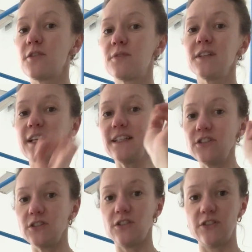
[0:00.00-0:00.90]
the
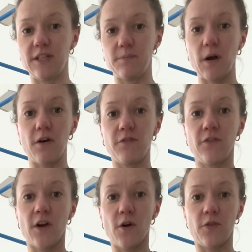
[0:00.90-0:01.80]
relationship of
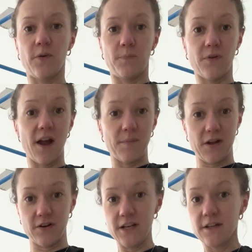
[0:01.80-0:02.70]
the
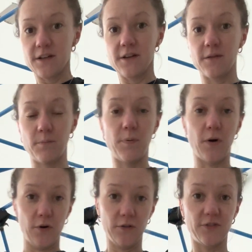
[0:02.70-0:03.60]
primary
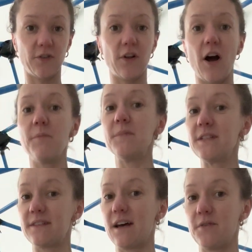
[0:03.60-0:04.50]
pole, so the upness,
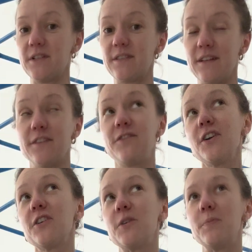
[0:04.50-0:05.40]
downness in the
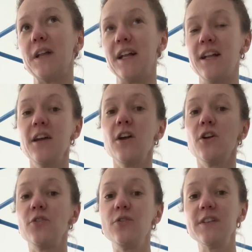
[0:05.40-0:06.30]
vertical plane,
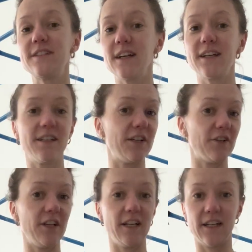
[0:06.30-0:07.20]
to the
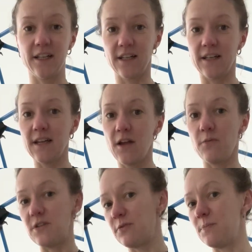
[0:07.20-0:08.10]
secondary,
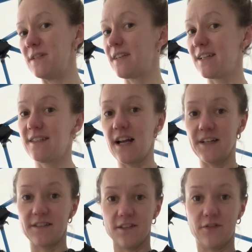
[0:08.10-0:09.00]
which would be
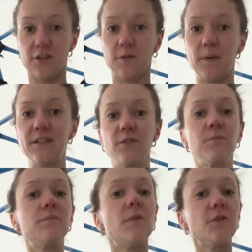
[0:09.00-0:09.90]
side-sideness in the vertical plane, so
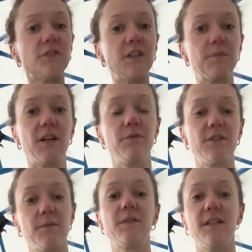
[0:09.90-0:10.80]
mostly up, down, and
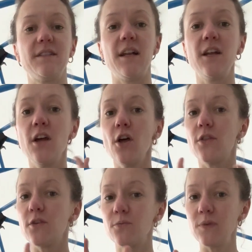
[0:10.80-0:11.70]
some side-side.
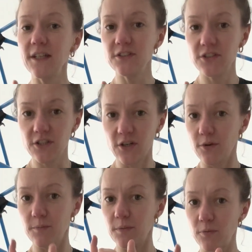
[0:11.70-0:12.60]
The ratio
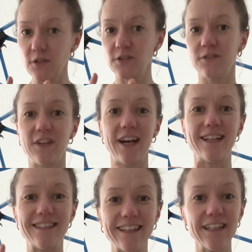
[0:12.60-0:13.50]
or proportion of that
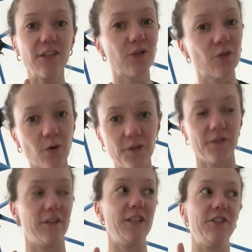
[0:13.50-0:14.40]
is in the
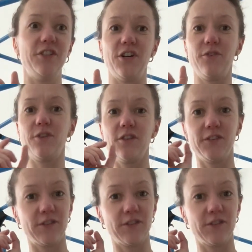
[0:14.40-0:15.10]
golden ratio,